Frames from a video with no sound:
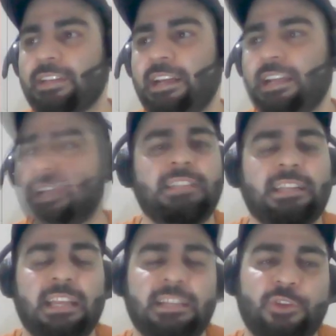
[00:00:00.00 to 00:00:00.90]
It
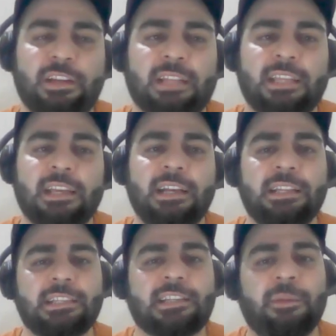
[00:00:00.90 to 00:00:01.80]
is doing nothing,
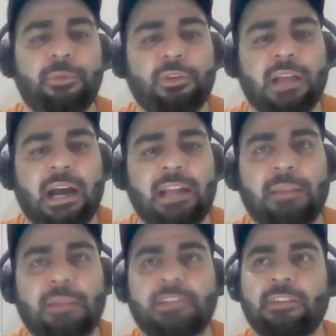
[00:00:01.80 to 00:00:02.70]
just computing the higher
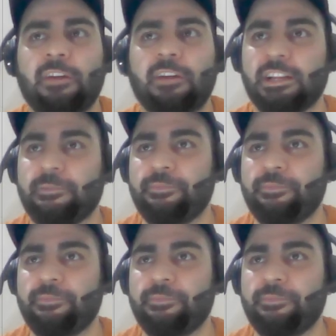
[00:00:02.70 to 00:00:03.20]
dimensional function.